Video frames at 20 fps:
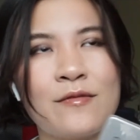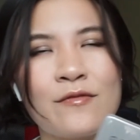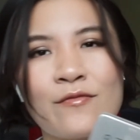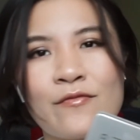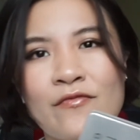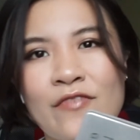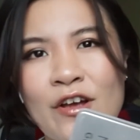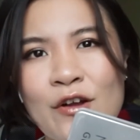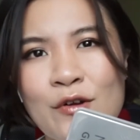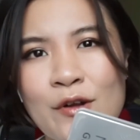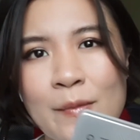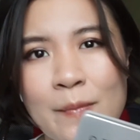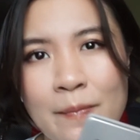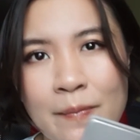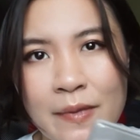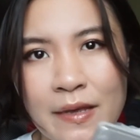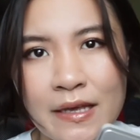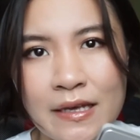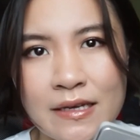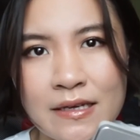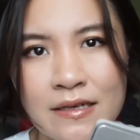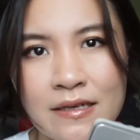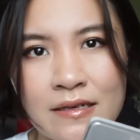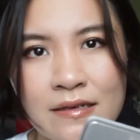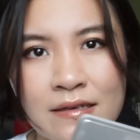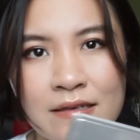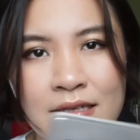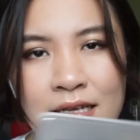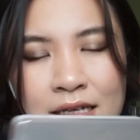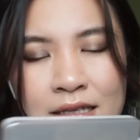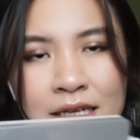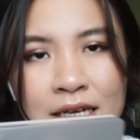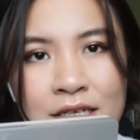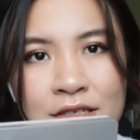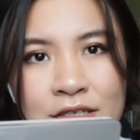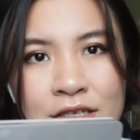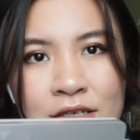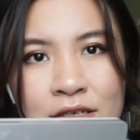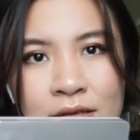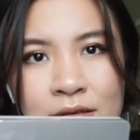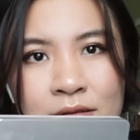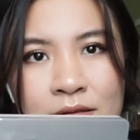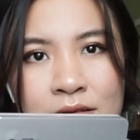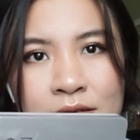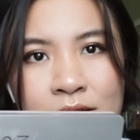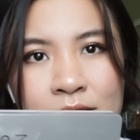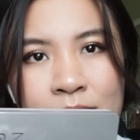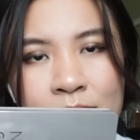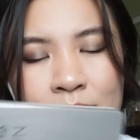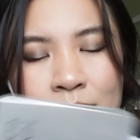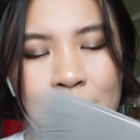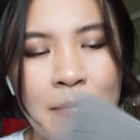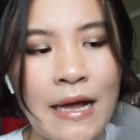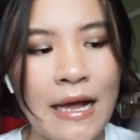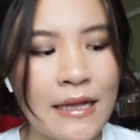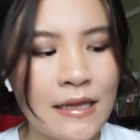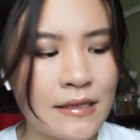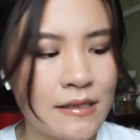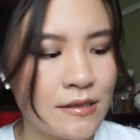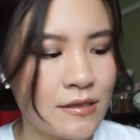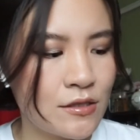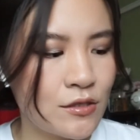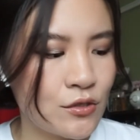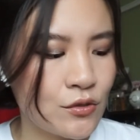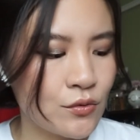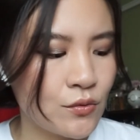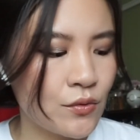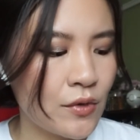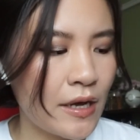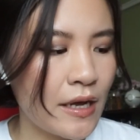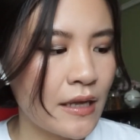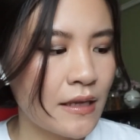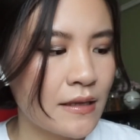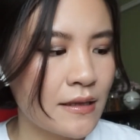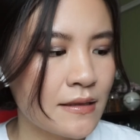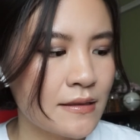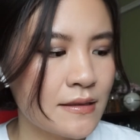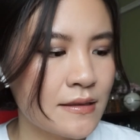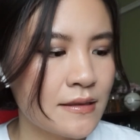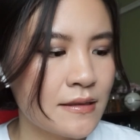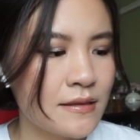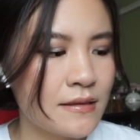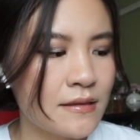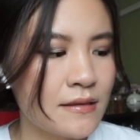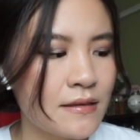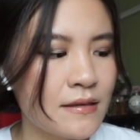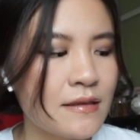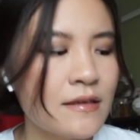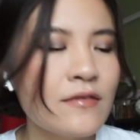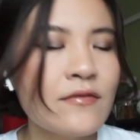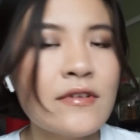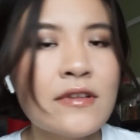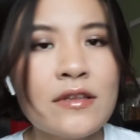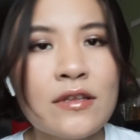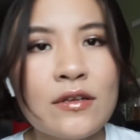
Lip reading: very big Natasha palettes do. And even